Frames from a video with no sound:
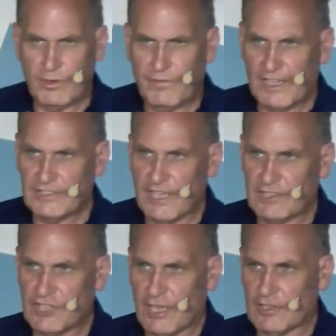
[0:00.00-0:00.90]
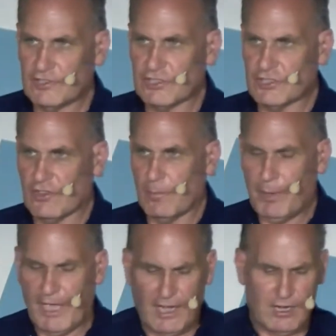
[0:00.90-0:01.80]
We face our challenges in the
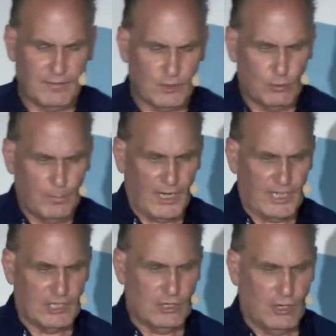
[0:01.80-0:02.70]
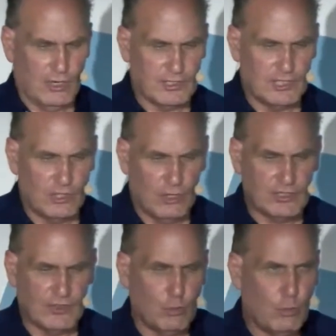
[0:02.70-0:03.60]
power of an almighty God and
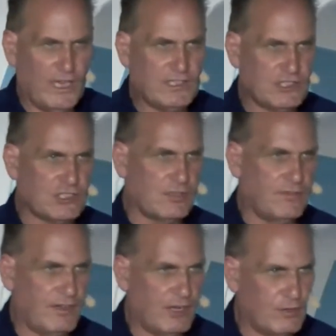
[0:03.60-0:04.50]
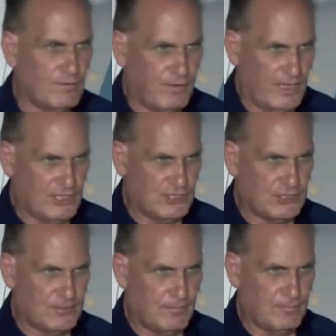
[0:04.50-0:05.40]
not in the weaknesses of our own flesh.